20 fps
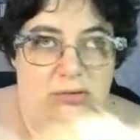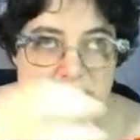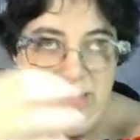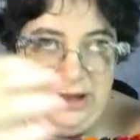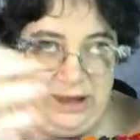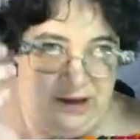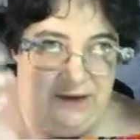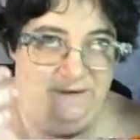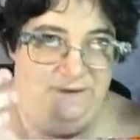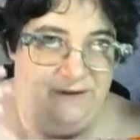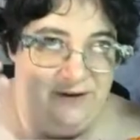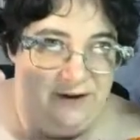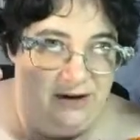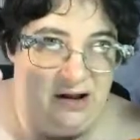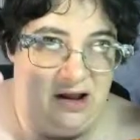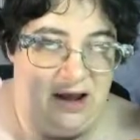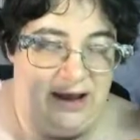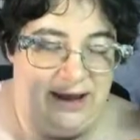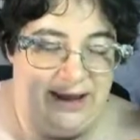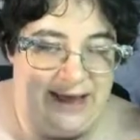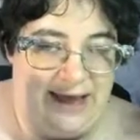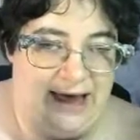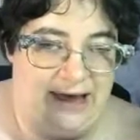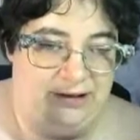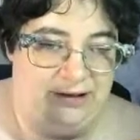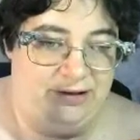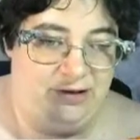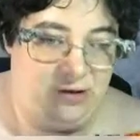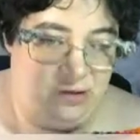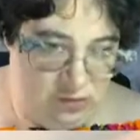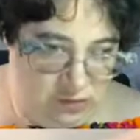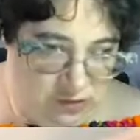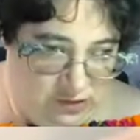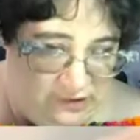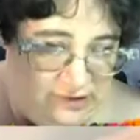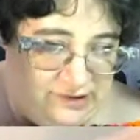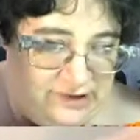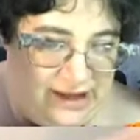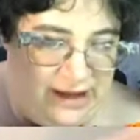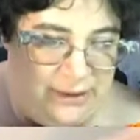even like ours are on the
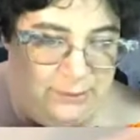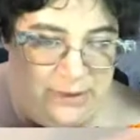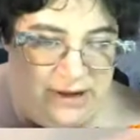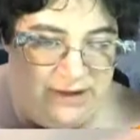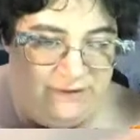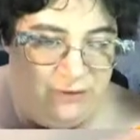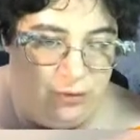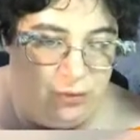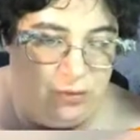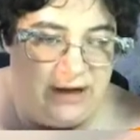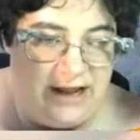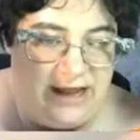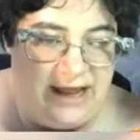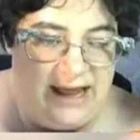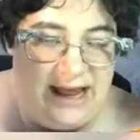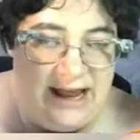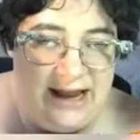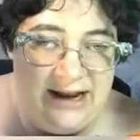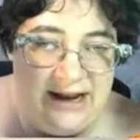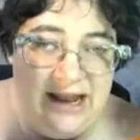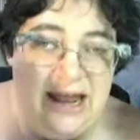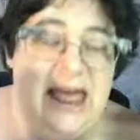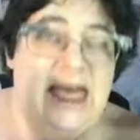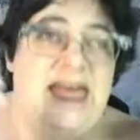same level on our head.